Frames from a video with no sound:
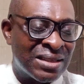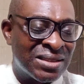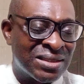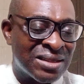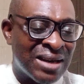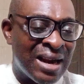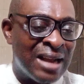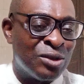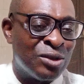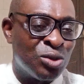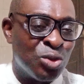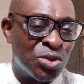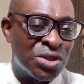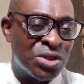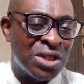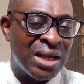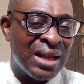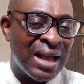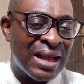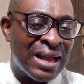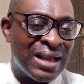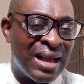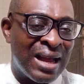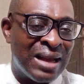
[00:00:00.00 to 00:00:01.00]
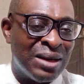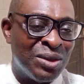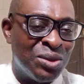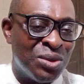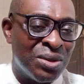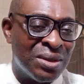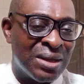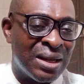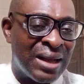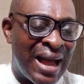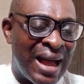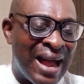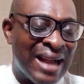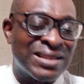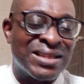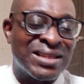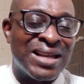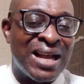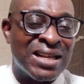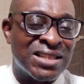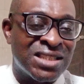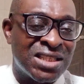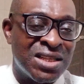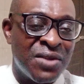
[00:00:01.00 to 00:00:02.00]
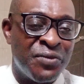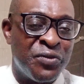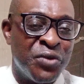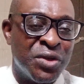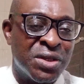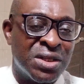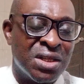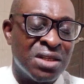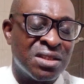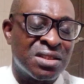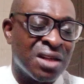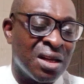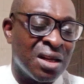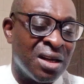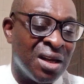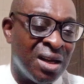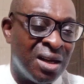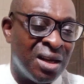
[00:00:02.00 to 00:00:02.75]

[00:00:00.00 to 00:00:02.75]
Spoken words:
trying to say act as if it is